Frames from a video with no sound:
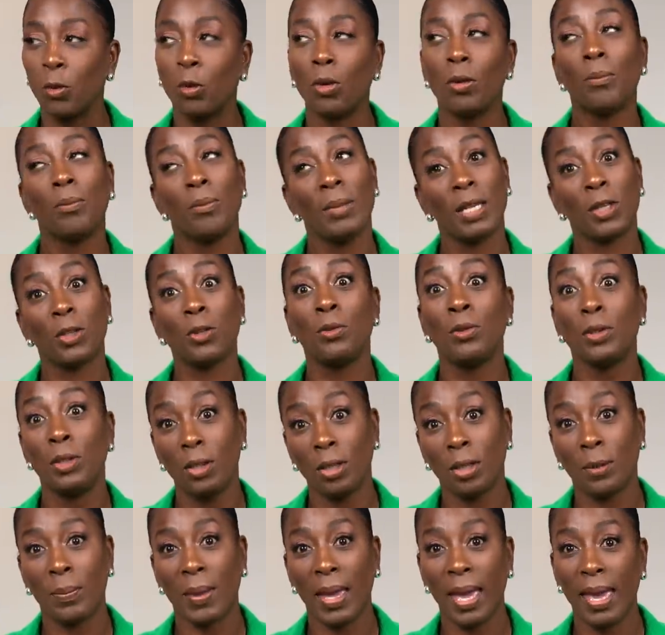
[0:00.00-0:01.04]
or make you
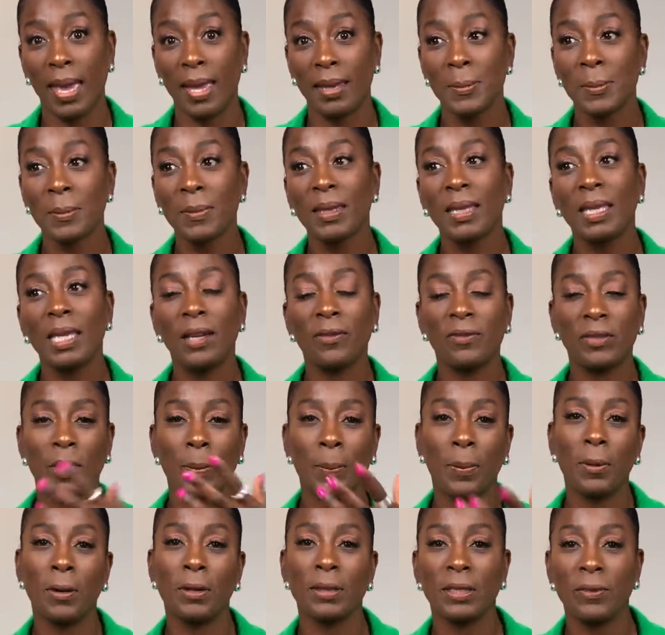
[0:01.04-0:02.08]
look bad if
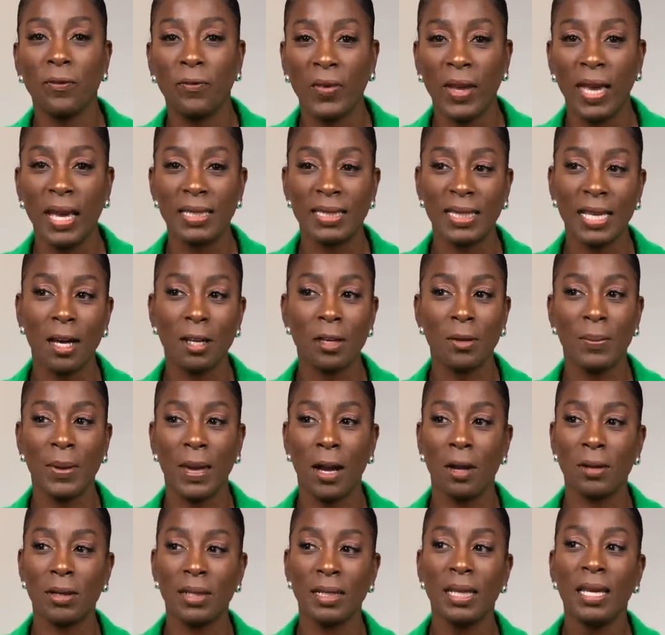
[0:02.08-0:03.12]
that person finds out
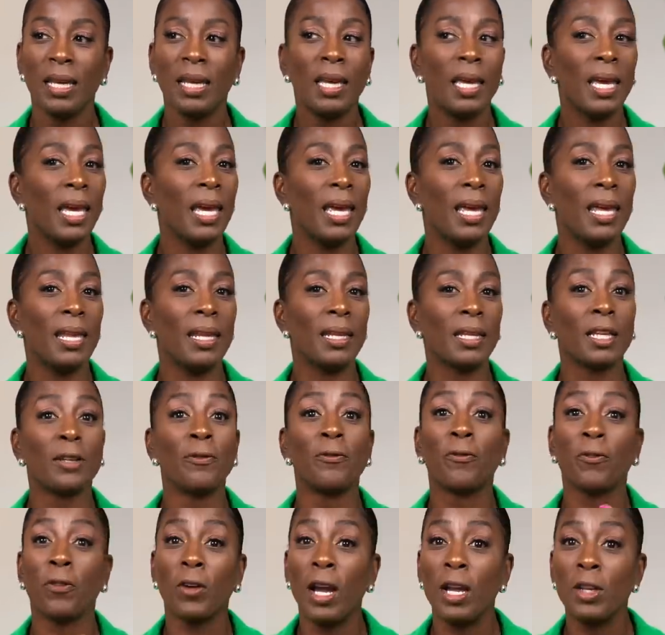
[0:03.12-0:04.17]
about it and
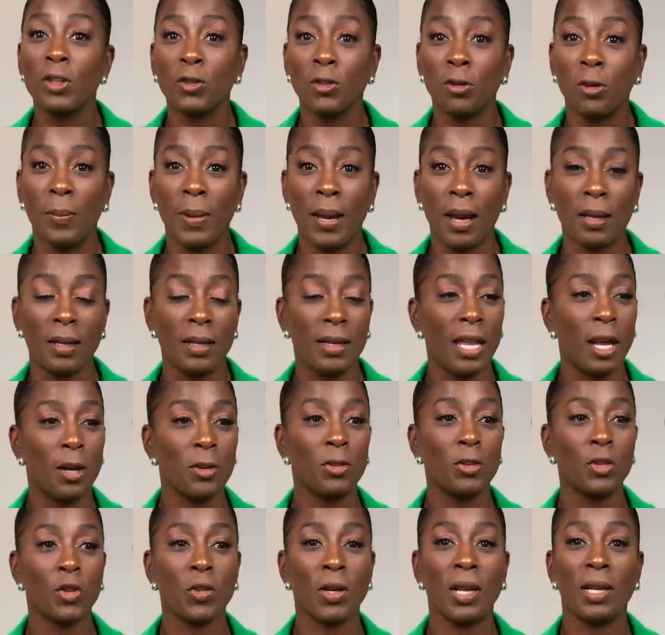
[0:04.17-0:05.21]
confronts you about it. Now
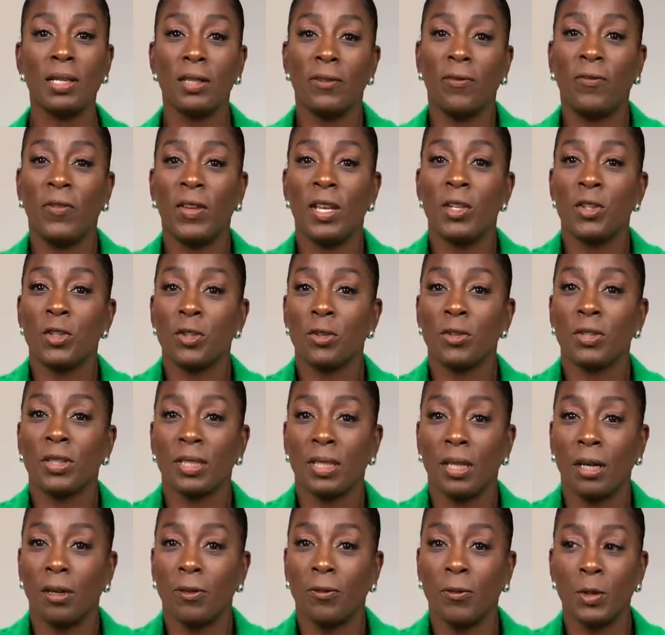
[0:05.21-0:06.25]
you're trying to defend
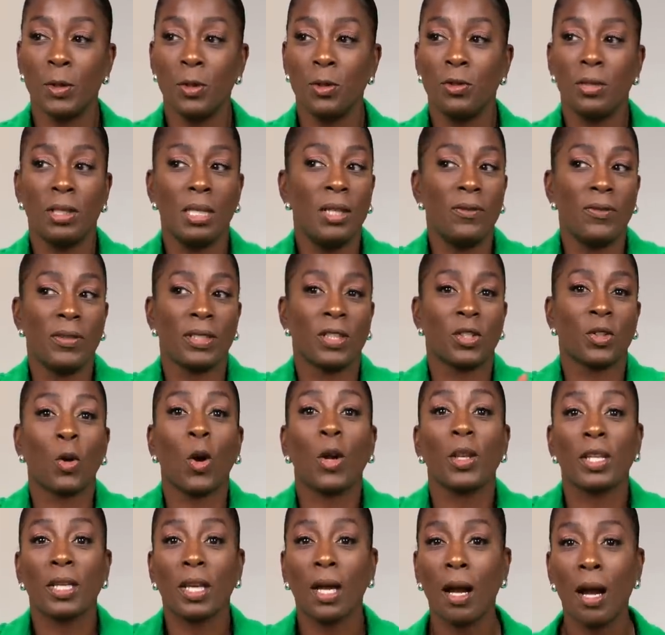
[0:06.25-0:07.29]
yourself when you didn't even
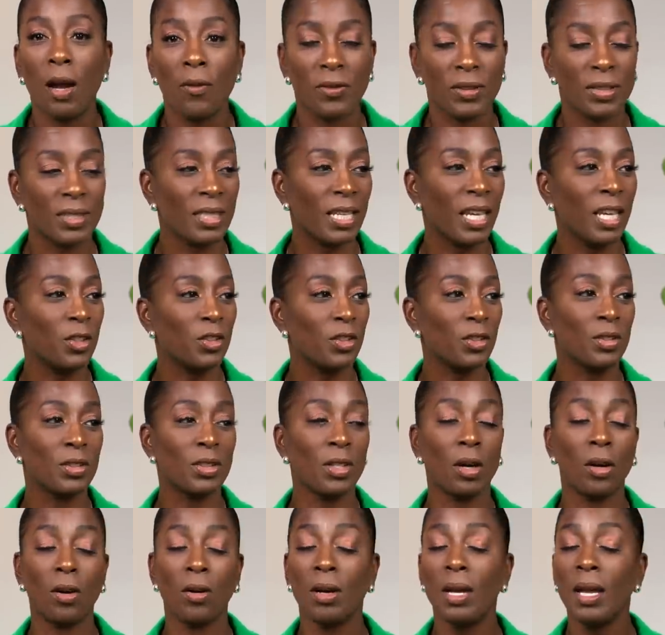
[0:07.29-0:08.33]
start the conversation.
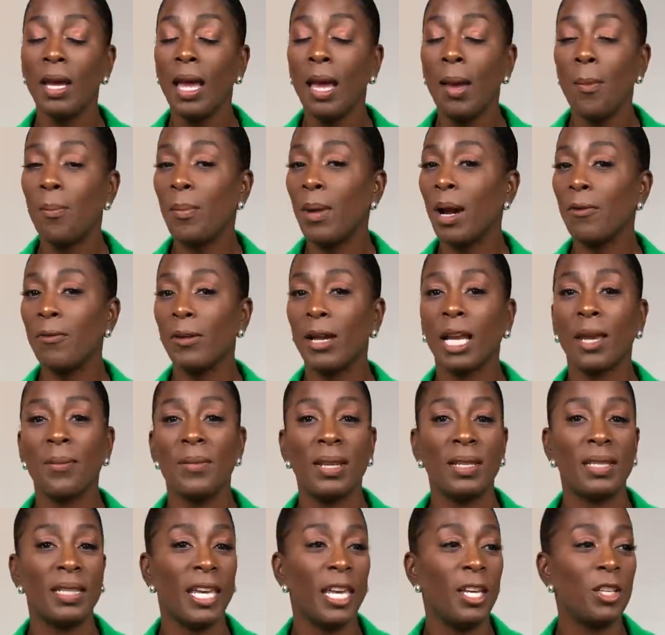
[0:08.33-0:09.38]
So my
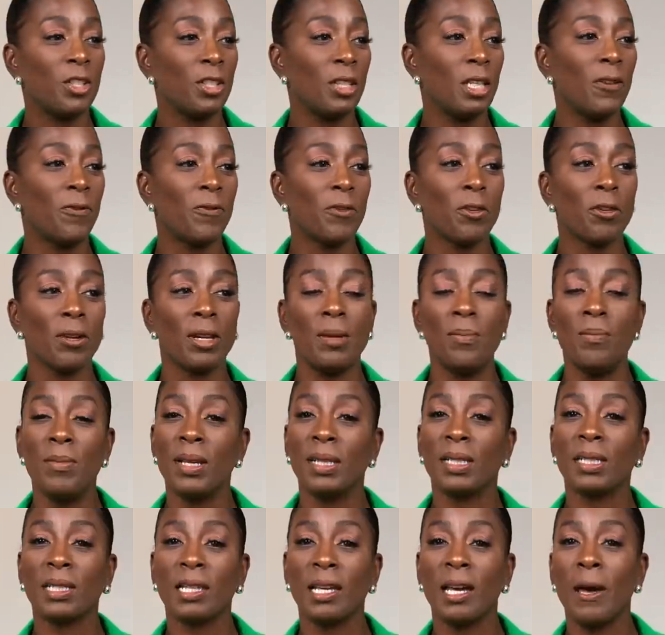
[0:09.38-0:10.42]
recommendation, if you're in
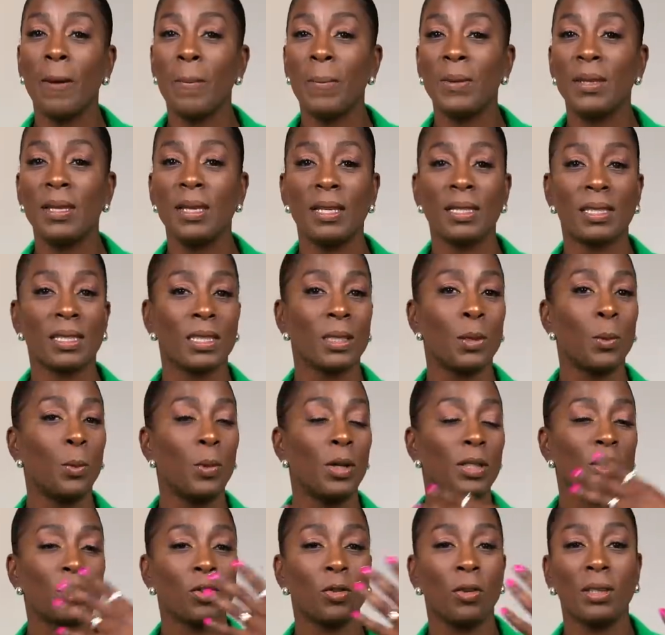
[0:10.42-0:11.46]
mixed company and
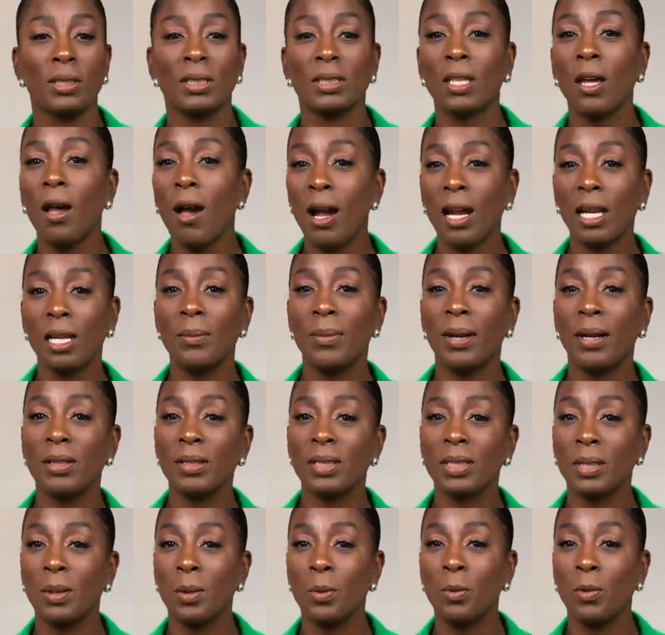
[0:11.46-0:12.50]
someone starts talking about
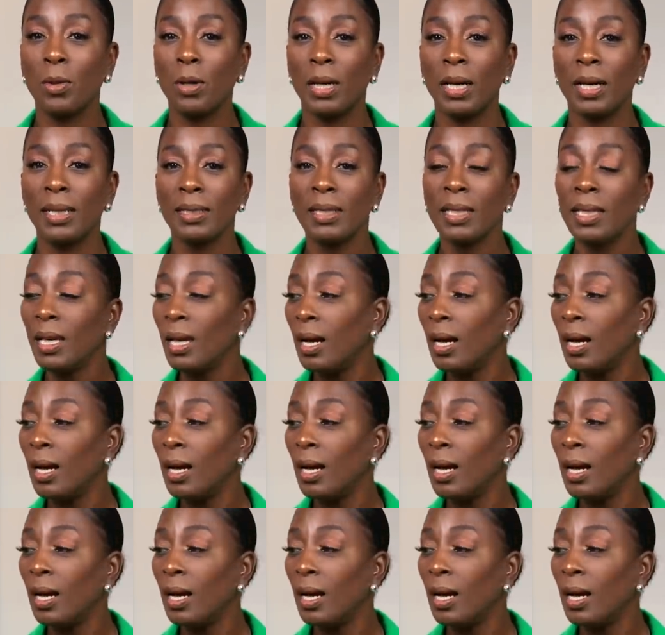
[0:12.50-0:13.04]
someone,